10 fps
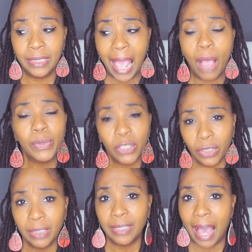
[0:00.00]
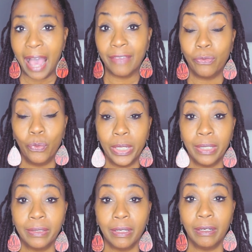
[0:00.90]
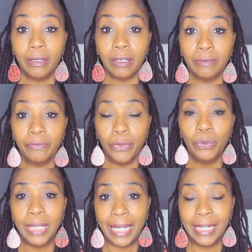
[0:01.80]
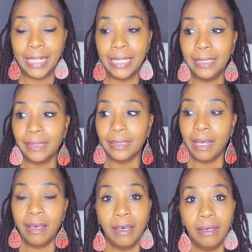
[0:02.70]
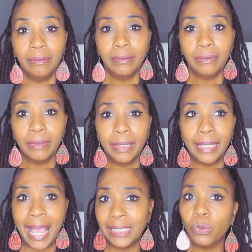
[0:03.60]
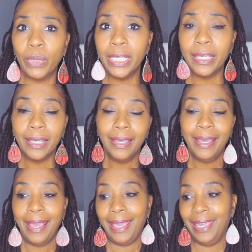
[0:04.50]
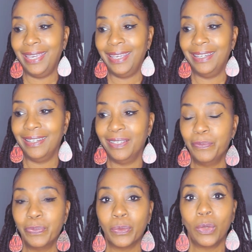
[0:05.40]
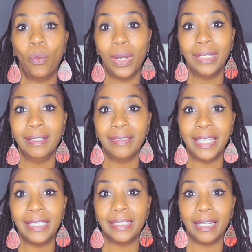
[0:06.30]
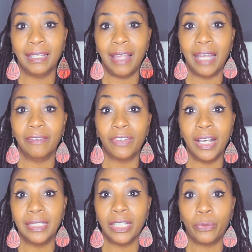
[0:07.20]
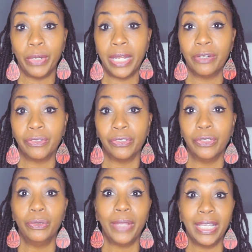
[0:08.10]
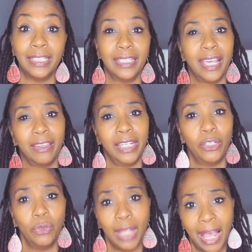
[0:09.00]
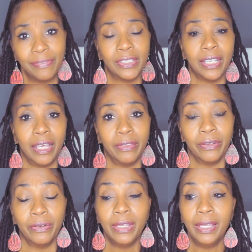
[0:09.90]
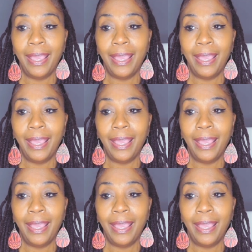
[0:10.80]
I was on a live with a few ladies uh, last week. And one of the things that a lot of content creators do, they get together and they do lives together.